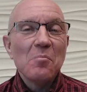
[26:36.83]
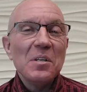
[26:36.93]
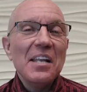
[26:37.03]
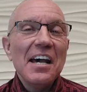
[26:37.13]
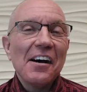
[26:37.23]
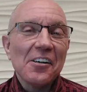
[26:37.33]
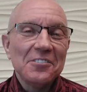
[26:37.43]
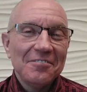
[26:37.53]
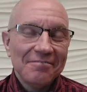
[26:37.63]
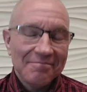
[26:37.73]
But
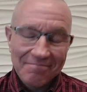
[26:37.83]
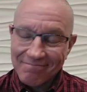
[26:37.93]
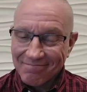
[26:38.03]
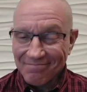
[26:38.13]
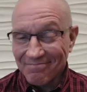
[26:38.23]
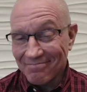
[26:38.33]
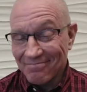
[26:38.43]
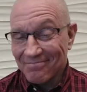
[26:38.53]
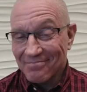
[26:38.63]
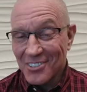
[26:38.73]
now,
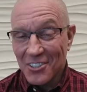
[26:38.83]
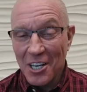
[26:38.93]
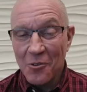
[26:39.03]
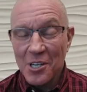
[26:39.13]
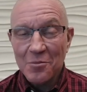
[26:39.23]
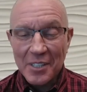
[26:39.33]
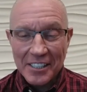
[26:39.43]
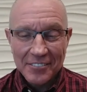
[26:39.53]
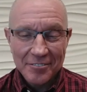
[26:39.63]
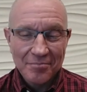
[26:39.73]
stay with me.
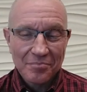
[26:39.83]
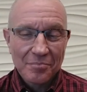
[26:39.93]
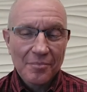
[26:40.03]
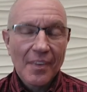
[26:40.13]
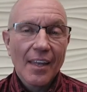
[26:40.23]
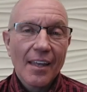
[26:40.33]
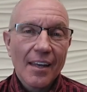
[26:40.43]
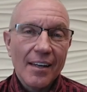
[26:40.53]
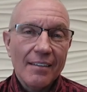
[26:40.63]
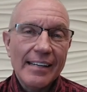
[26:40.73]

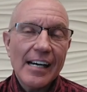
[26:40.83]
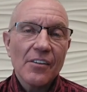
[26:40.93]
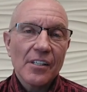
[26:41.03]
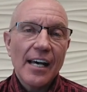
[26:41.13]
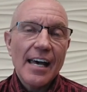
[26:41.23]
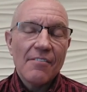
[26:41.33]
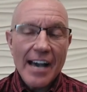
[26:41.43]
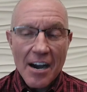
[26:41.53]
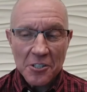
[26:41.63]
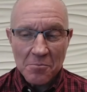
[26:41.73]
Now that I have
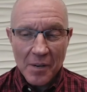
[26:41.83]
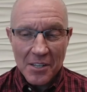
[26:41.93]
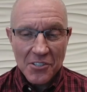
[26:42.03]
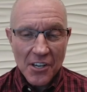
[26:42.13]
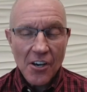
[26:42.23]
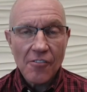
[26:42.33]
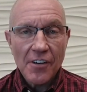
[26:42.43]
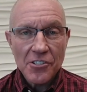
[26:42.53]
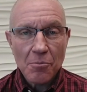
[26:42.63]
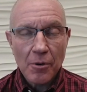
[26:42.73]
outed myself
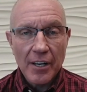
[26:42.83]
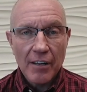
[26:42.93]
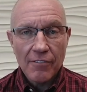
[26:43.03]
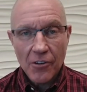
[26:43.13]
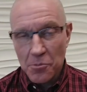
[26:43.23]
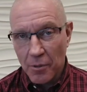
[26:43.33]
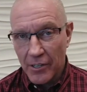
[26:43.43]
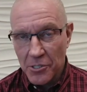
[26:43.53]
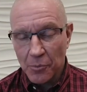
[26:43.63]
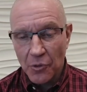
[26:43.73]
as a first
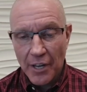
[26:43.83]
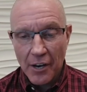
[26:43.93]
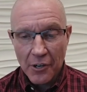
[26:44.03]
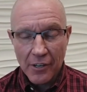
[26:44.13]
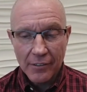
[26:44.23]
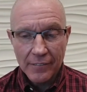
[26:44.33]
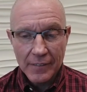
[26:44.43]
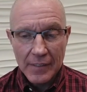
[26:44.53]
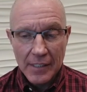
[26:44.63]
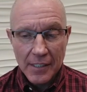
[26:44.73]
principle doubter,
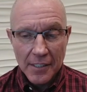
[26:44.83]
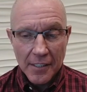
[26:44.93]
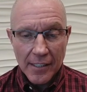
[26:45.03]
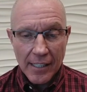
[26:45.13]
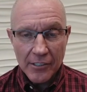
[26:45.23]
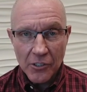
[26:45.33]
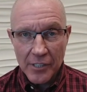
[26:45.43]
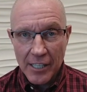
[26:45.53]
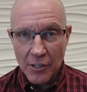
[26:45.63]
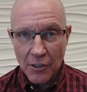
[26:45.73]
and you're
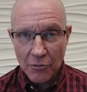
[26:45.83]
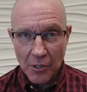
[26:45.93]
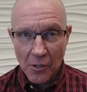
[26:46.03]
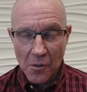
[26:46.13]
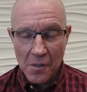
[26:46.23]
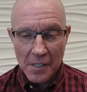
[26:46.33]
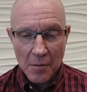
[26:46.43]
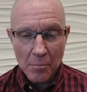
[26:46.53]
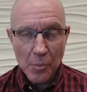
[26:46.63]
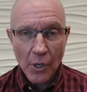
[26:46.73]
yet to throw
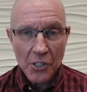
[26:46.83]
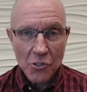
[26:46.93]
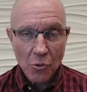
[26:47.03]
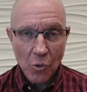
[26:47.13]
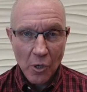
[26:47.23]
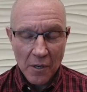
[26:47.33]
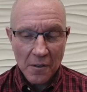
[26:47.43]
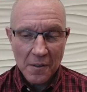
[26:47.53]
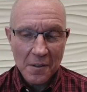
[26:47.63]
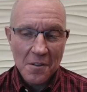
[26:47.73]
books toward
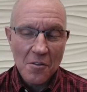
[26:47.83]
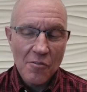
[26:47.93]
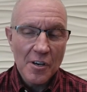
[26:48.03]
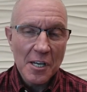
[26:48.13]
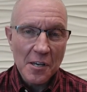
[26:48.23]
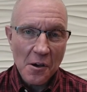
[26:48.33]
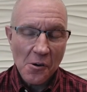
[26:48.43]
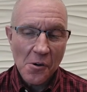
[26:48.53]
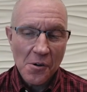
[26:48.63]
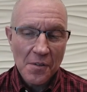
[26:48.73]
the
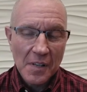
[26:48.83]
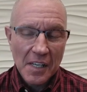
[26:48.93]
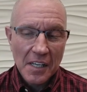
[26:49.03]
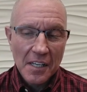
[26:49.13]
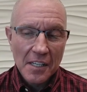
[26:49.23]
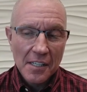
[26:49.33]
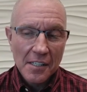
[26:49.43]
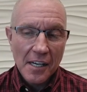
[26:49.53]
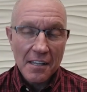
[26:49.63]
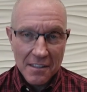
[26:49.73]
video,
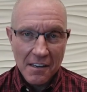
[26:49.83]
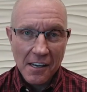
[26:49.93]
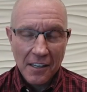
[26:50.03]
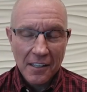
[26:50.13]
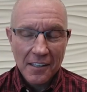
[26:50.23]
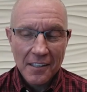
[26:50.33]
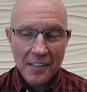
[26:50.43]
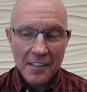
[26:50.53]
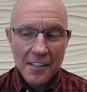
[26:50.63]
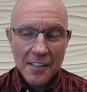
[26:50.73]
I think,
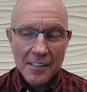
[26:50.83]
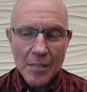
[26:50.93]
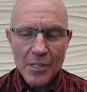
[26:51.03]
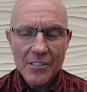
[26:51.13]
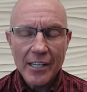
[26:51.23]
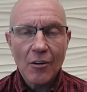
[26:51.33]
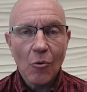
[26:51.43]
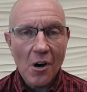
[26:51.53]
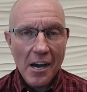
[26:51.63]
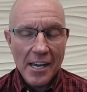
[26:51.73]
let me tell you
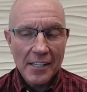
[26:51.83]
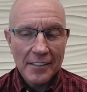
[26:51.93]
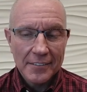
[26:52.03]
why.